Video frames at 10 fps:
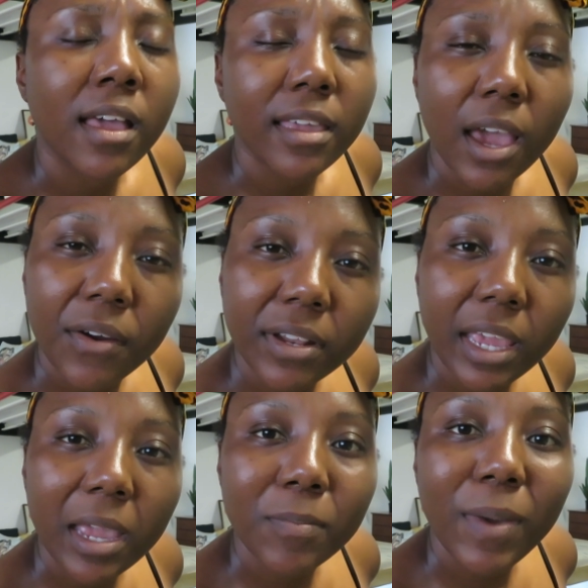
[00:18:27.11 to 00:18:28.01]
carrot
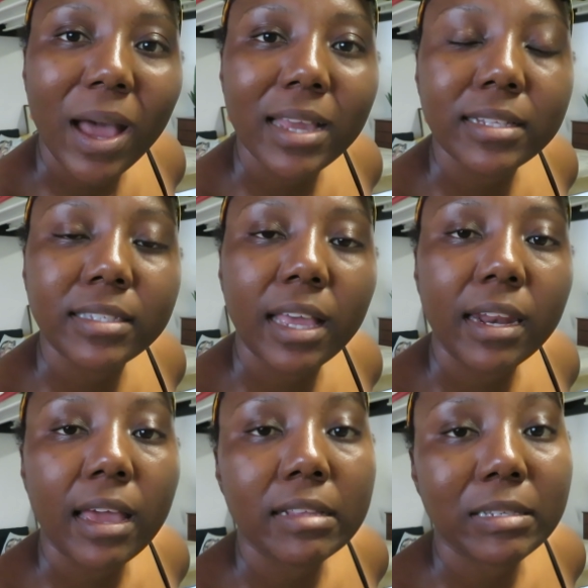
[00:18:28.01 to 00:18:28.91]
cake bites,
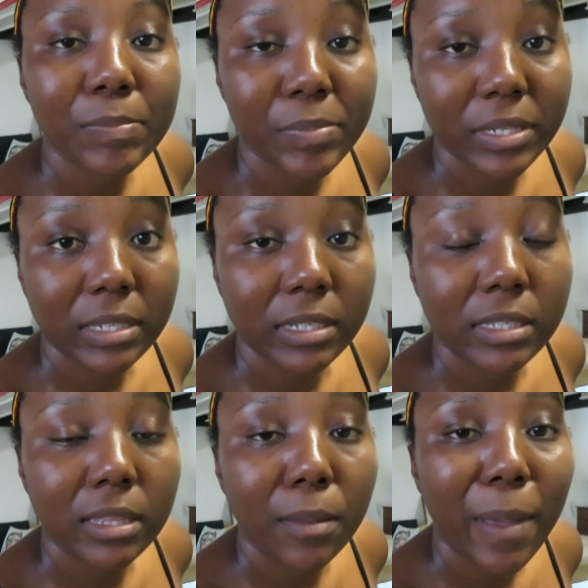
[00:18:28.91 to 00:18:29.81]
and I had some
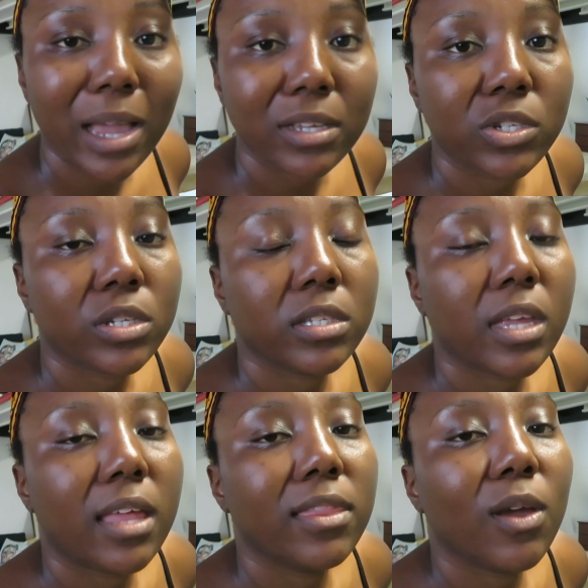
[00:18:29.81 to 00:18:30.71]
biscuits in the packages,
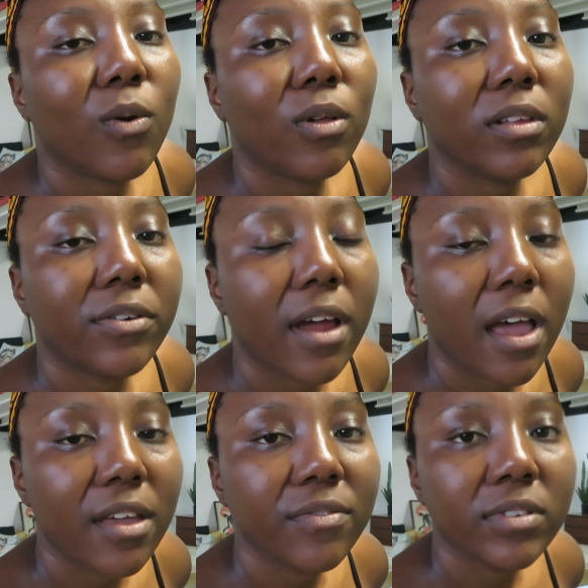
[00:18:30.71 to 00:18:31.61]
and they all
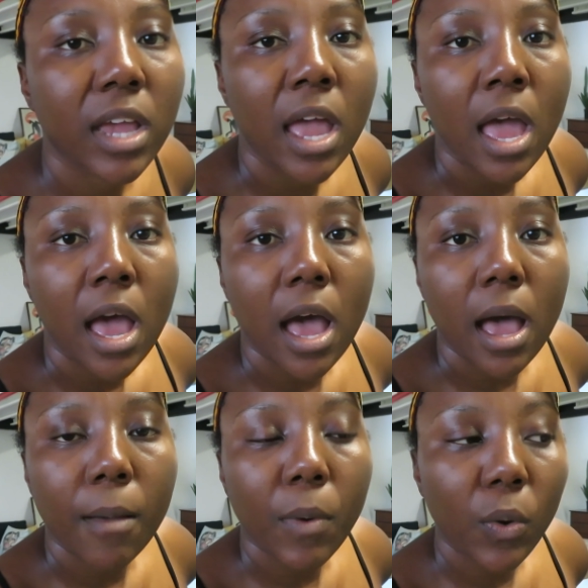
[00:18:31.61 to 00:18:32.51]
arrived
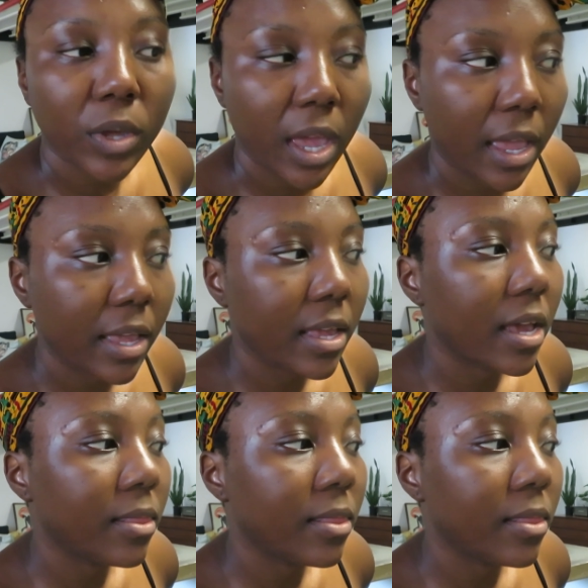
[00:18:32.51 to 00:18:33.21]
okay.